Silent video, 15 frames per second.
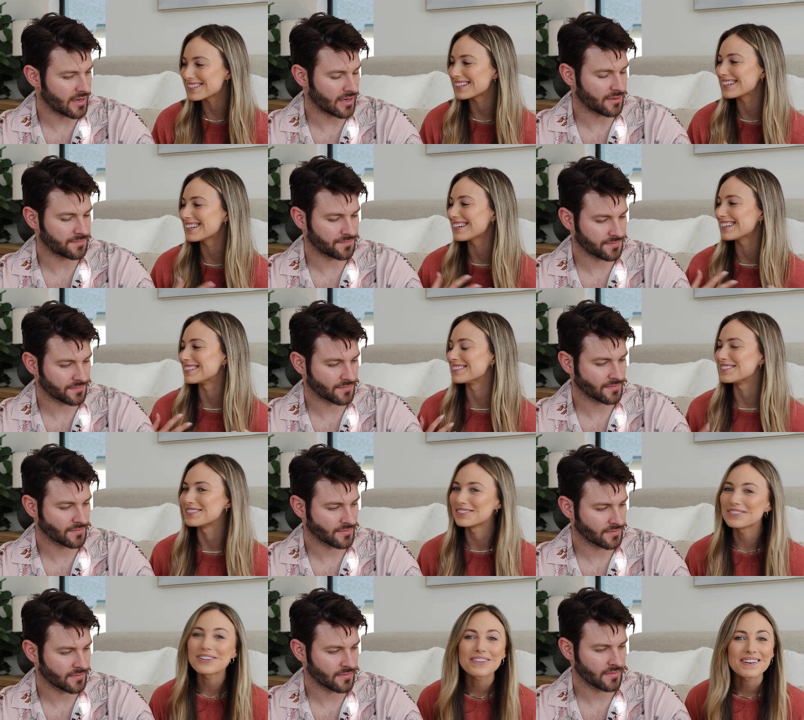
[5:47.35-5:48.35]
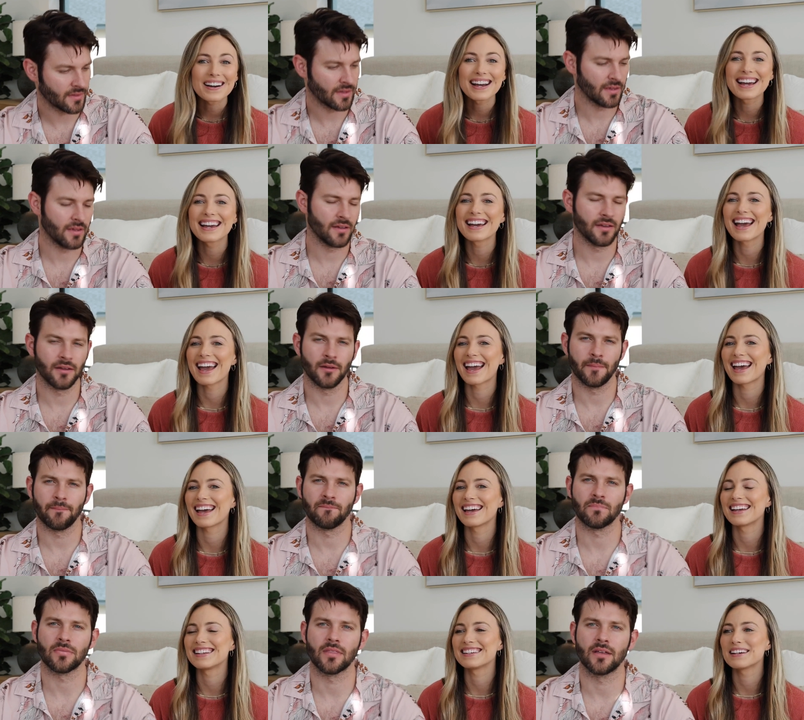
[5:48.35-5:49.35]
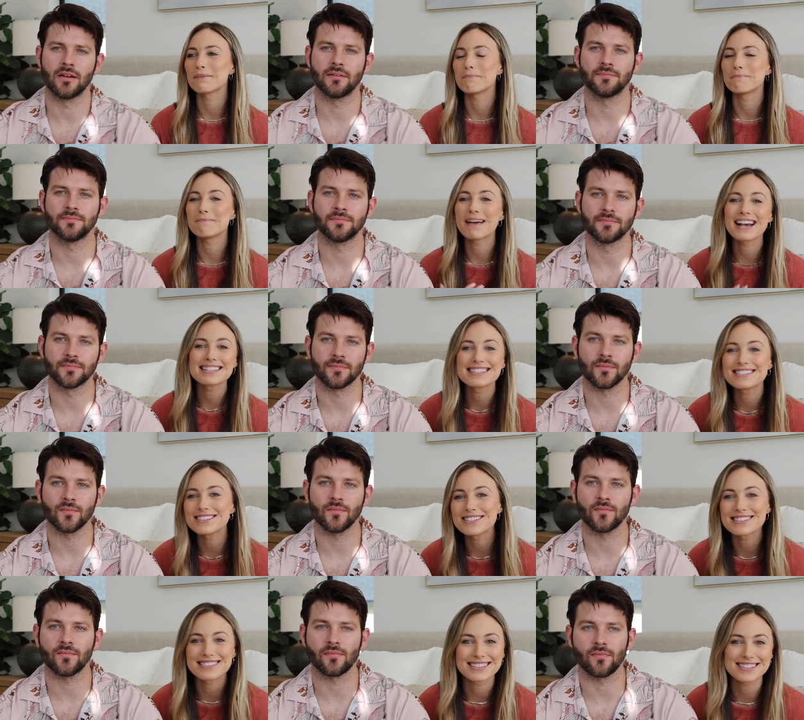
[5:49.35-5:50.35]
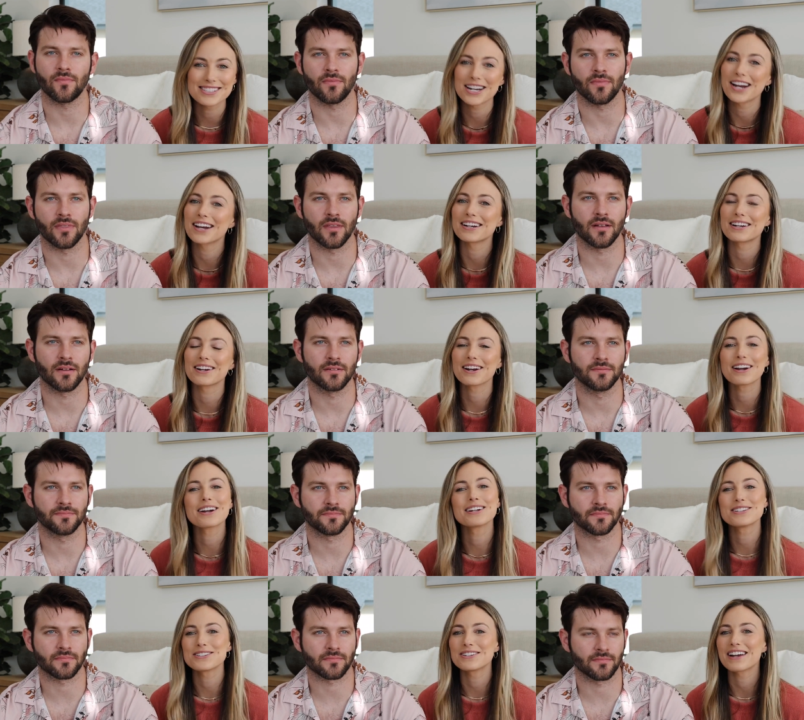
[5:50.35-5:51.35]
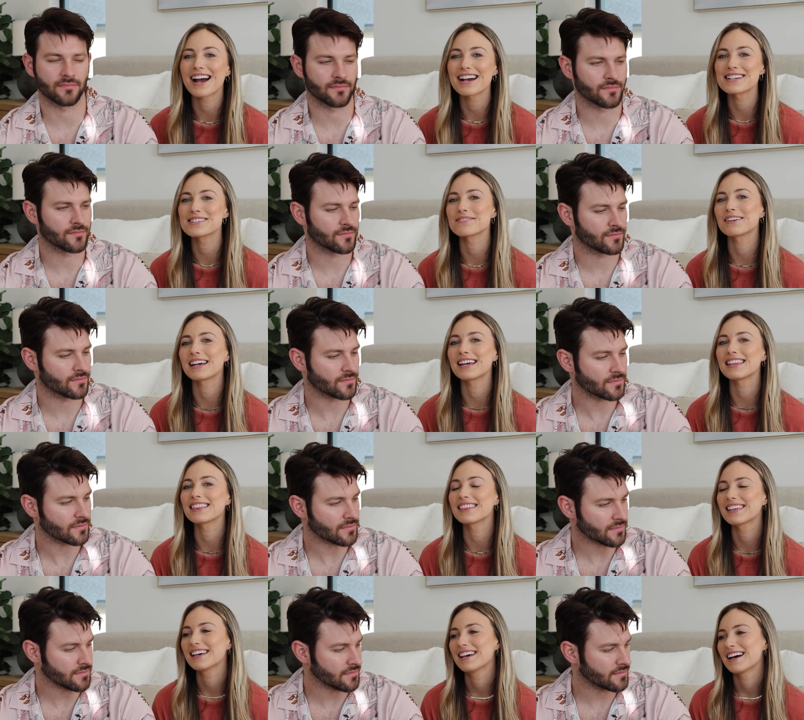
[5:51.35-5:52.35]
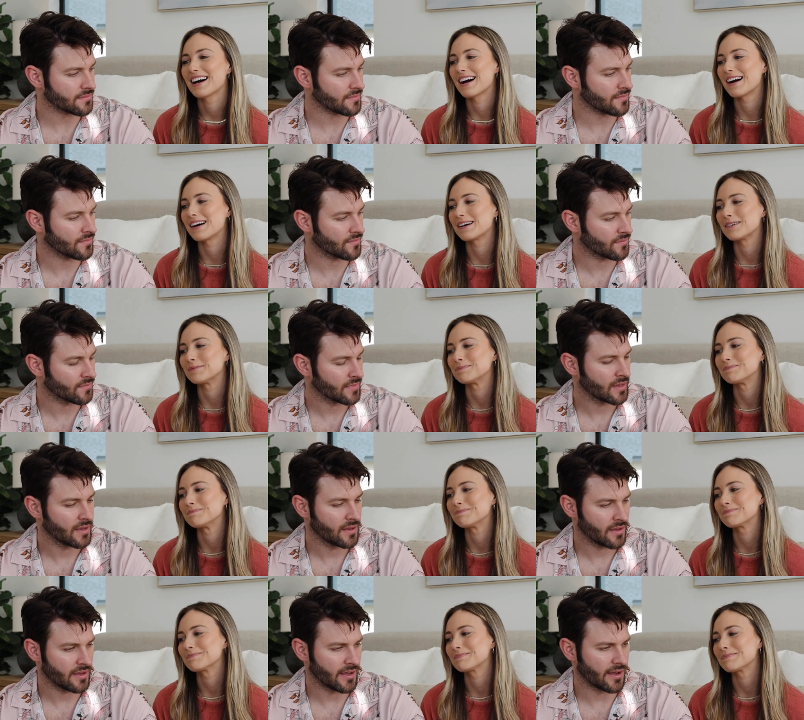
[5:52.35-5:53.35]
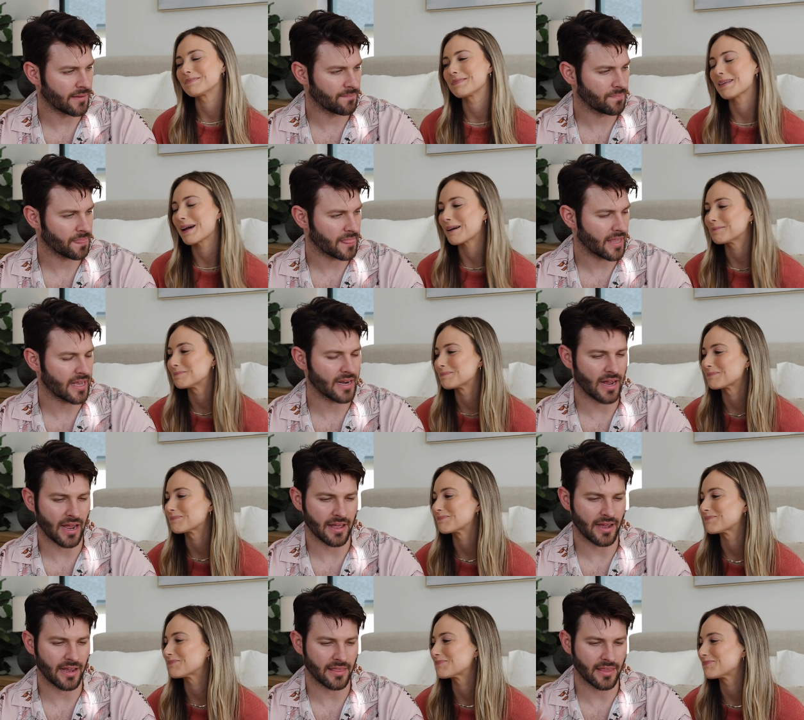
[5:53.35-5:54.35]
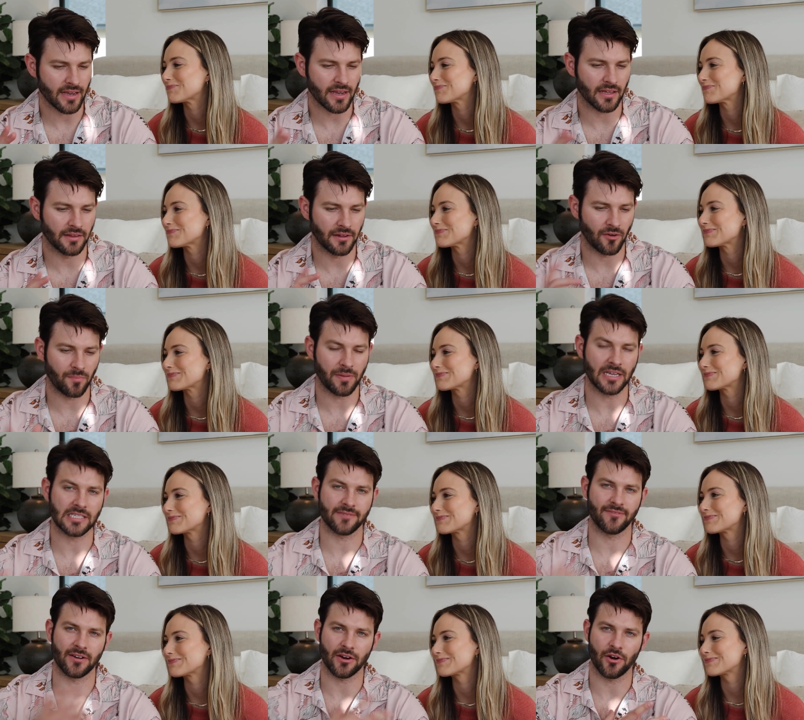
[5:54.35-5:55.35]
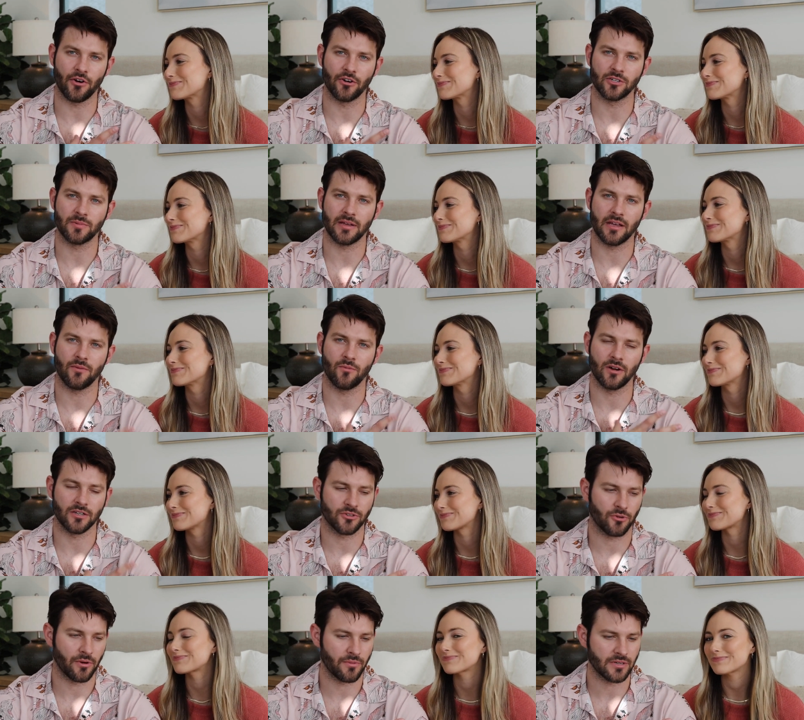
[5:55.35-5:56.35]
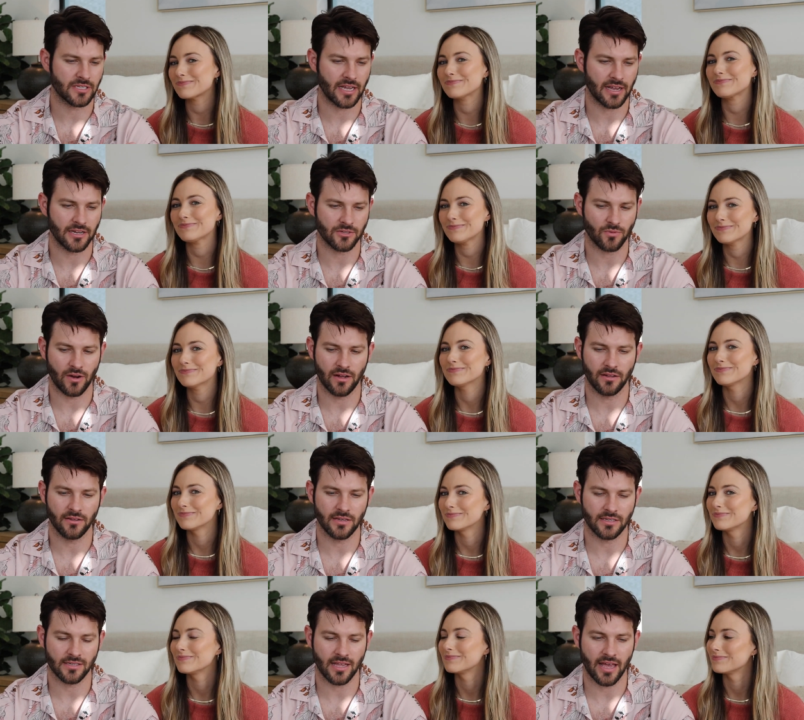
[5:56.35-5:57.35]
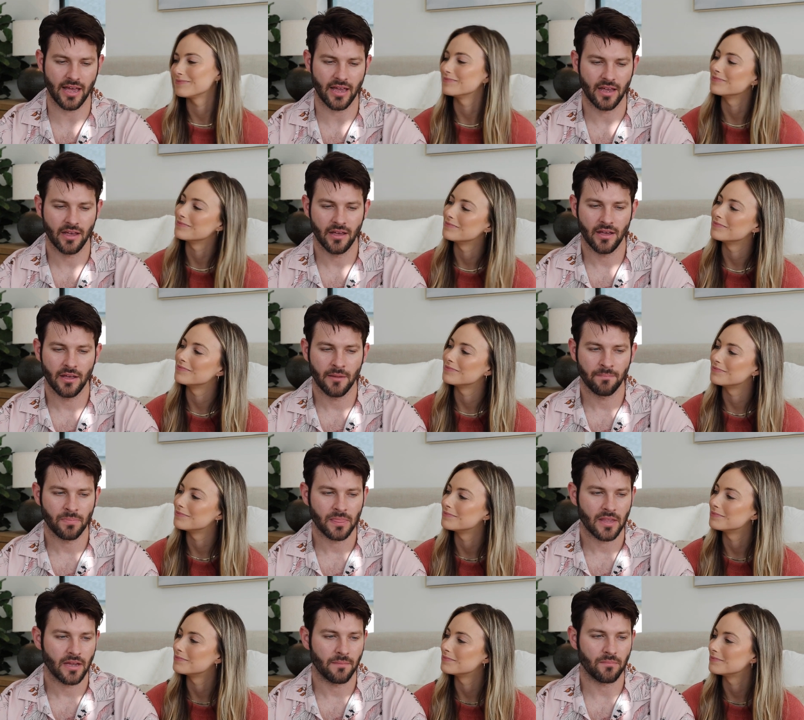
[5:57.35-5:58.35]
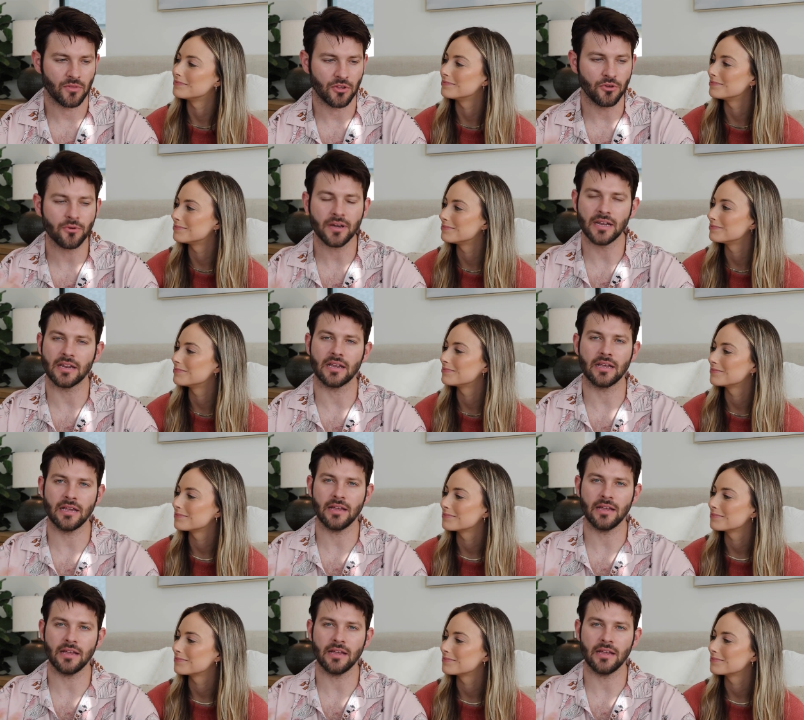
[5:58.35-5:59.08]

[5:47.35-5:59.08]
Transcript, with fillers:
Speaker 1: yeah. and joy and mm-hmm. messages to share and encourage you guys with. Um,
Speaker 2: yeah. Yeah. And I, I think a little piece of encouragement and what Tori was saying as well is that you can